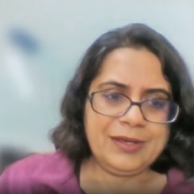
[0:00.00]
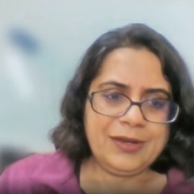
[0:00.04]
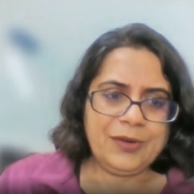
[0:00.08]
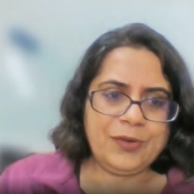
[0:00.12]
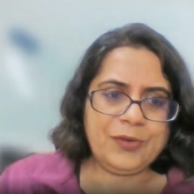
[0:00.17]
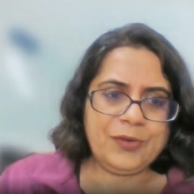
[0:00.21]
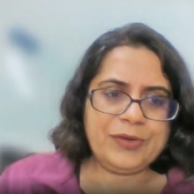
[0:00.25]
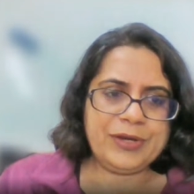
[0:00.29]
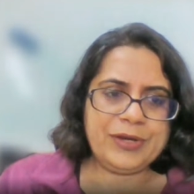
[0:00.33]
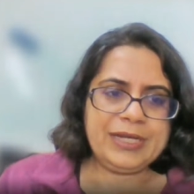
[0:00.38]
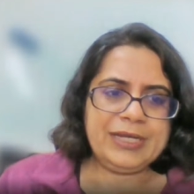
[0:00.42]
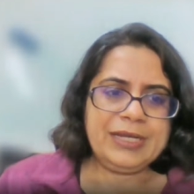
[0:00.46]

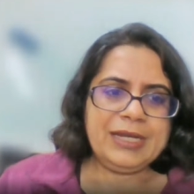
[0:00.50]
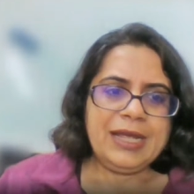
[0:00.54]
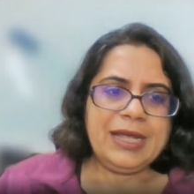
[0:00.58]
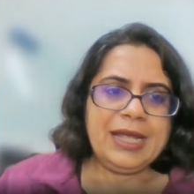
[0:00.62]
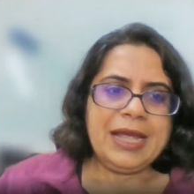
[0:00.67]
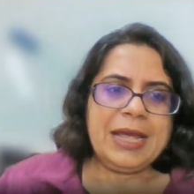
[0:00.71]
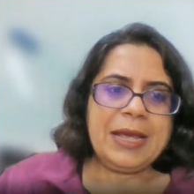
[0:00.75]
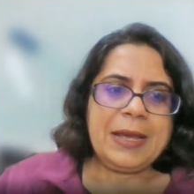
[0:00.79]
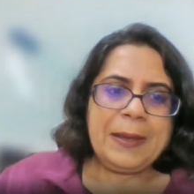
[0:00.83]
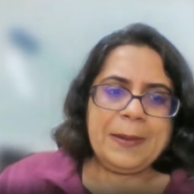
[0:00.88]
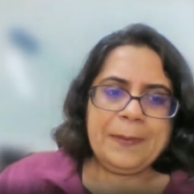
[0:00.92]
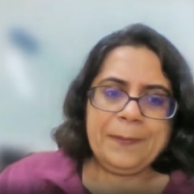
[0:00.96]
All right,
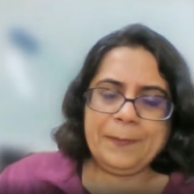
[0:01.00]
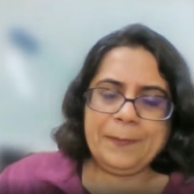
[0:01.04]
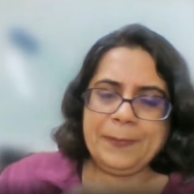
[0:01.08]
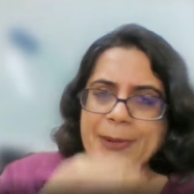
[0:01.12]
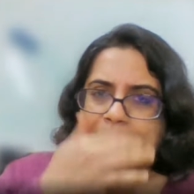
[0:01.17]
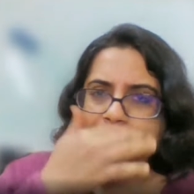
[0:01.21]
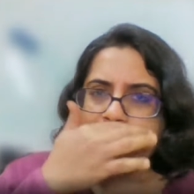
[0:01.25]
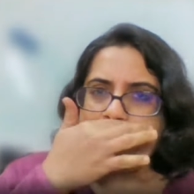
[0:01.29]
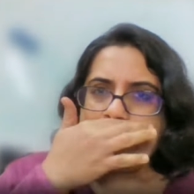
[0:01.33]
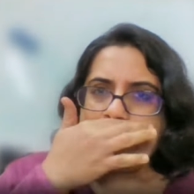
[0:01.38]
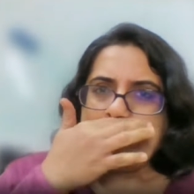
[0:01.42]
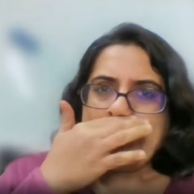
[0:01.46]

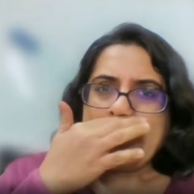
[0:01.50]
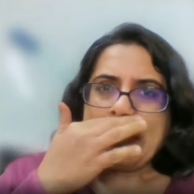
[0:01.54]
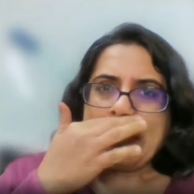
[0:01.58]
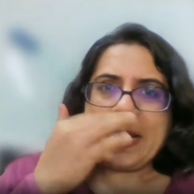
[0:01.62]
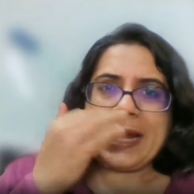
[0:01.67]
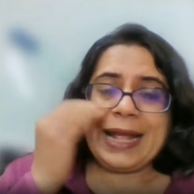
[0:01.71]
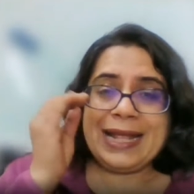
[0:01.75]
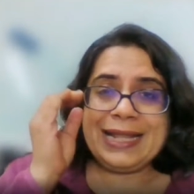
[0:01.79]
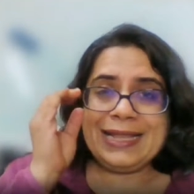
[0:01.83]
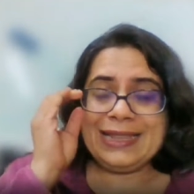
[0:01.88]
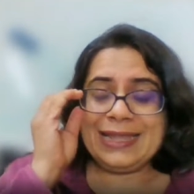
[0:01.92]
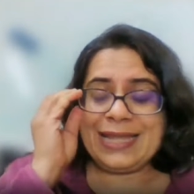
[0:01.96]
but
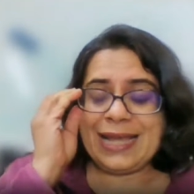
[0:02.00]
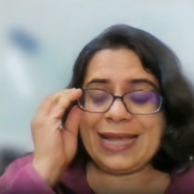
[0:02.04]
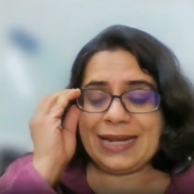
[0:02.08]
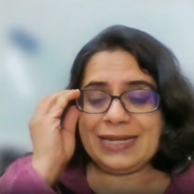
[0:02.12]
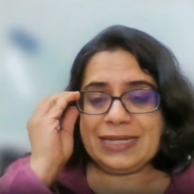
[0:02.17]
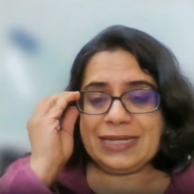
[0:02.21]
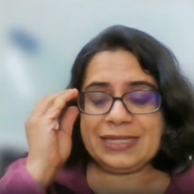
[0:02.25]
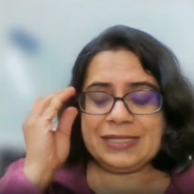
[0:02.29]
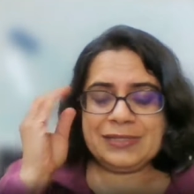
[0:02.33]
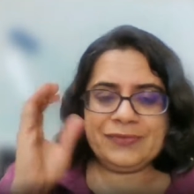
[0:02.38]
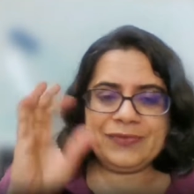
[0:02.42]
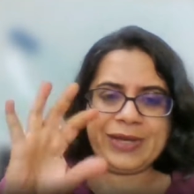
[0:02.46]
and
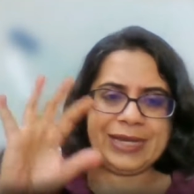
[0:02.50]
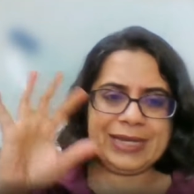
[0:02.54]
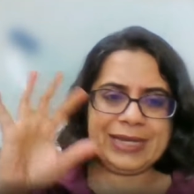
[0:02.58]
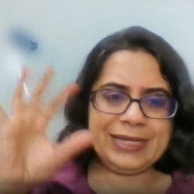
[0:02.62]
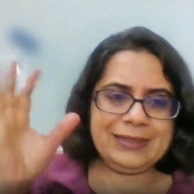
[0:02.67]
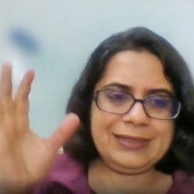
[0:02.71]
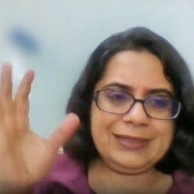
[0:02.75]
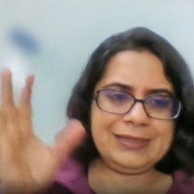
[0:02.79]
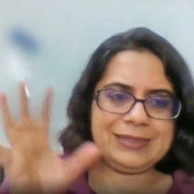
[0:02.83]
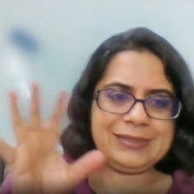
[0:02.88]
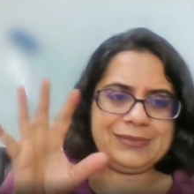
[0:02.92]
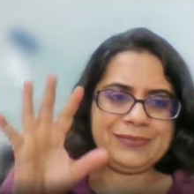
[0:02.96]
that is
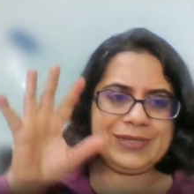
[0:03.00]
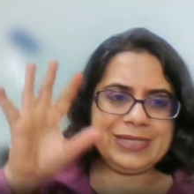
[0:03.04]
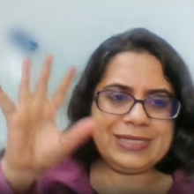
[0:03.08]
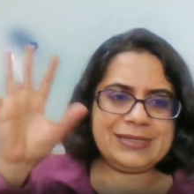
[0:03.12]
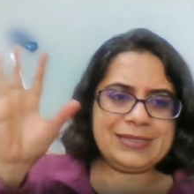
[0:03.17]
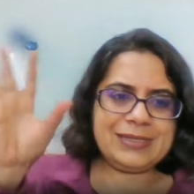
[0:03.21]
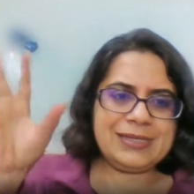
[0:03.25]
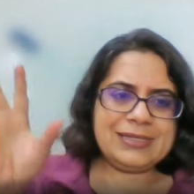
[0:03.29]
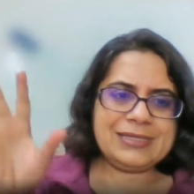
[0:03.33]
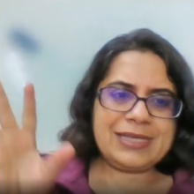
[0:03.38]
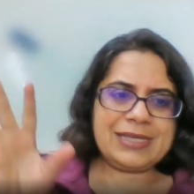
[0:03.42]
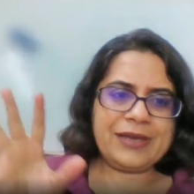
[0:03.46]
why these
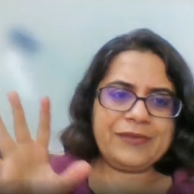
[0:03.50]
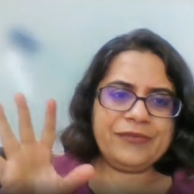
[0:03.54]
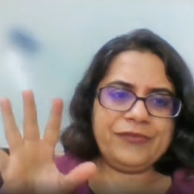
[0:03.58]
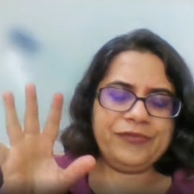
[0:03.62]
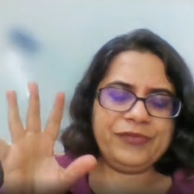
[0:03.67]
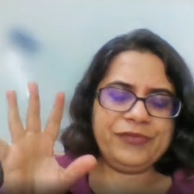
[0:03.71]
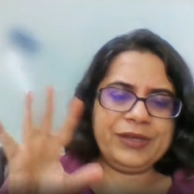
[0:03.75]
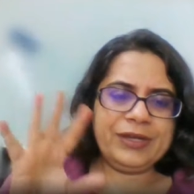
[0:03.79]
vcs have